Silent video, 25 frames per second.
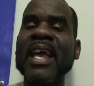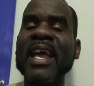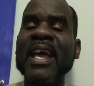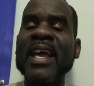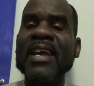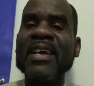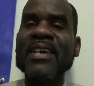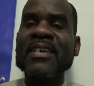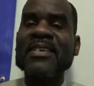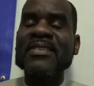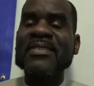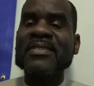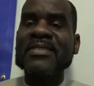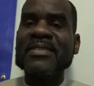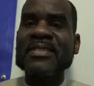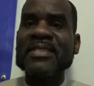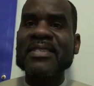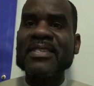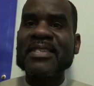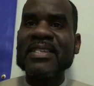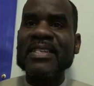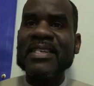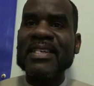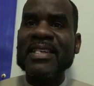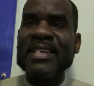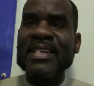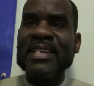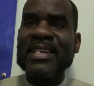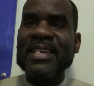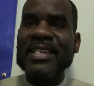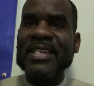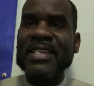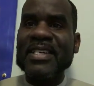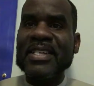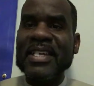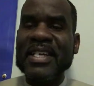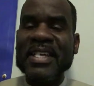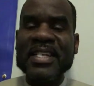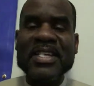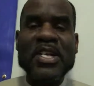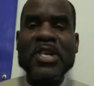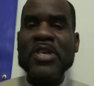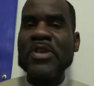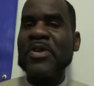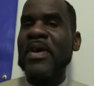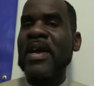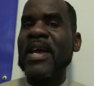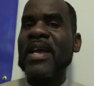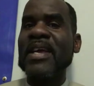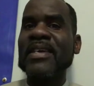And get it in
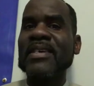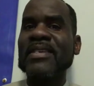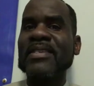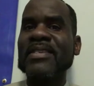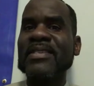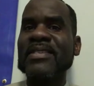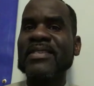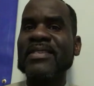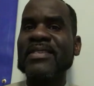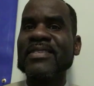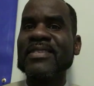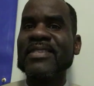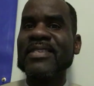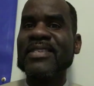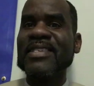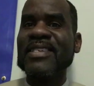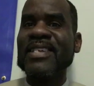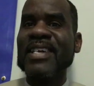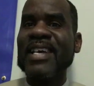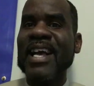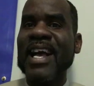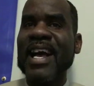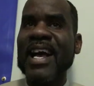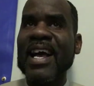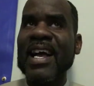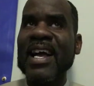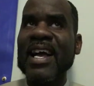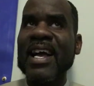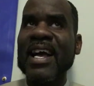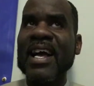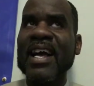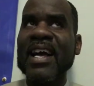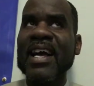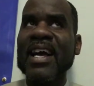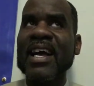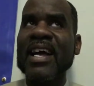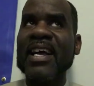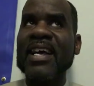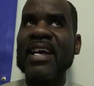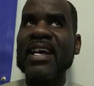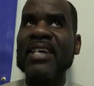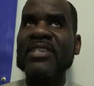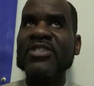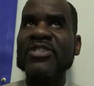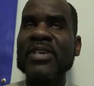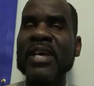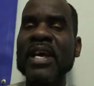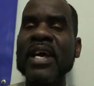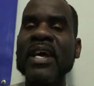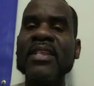your hands. I
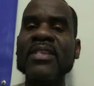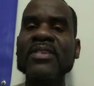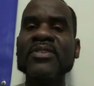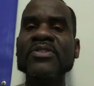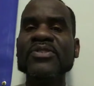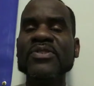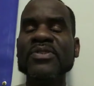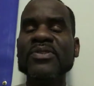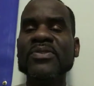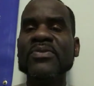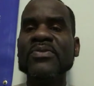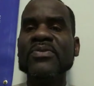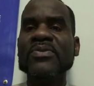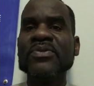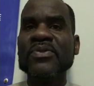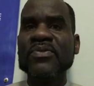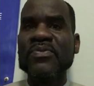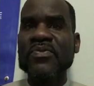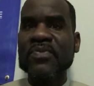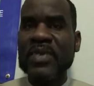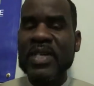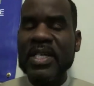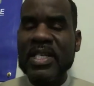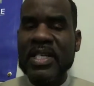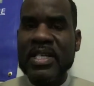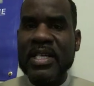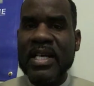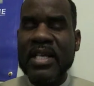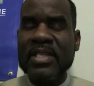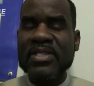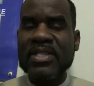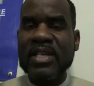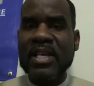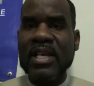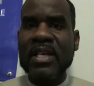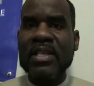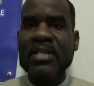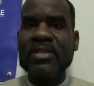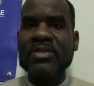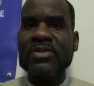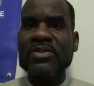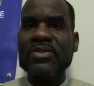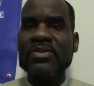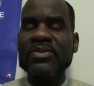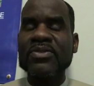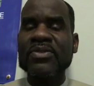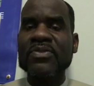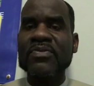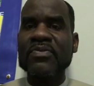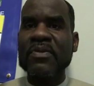challenge you to read it. I challenge
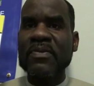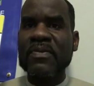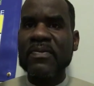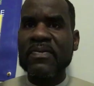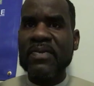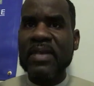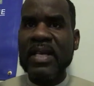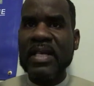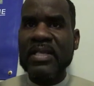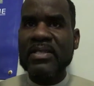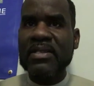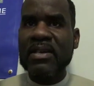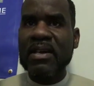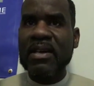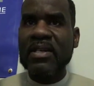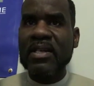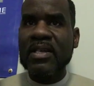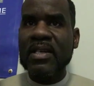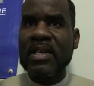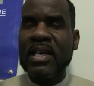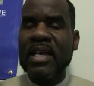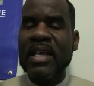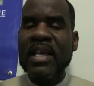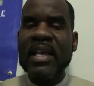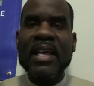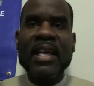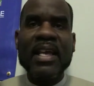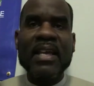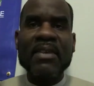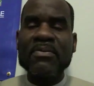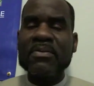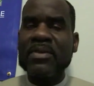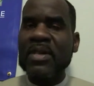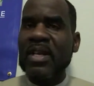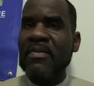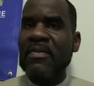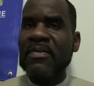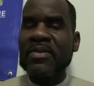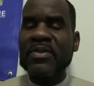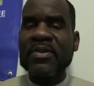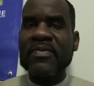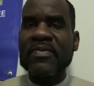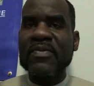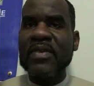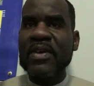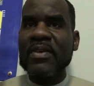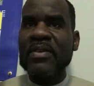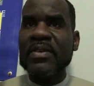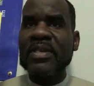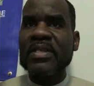you to reflect on it in whatever your
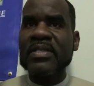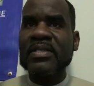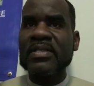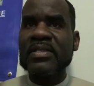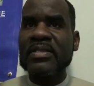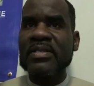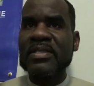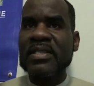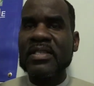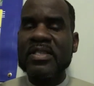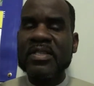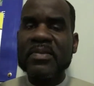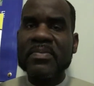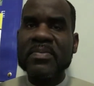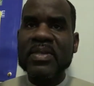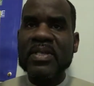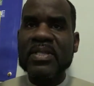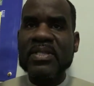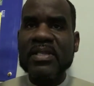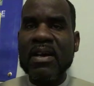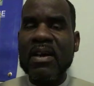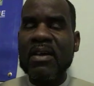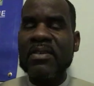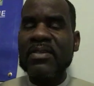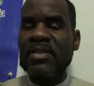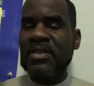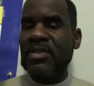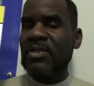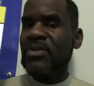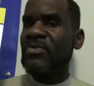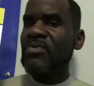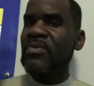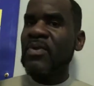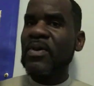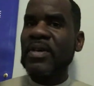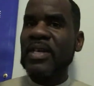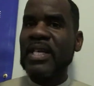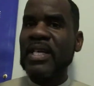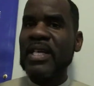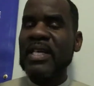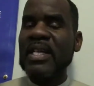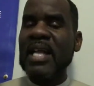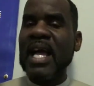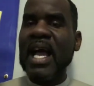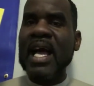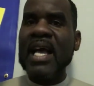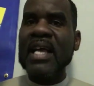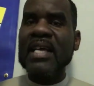various disciplines are that you work in.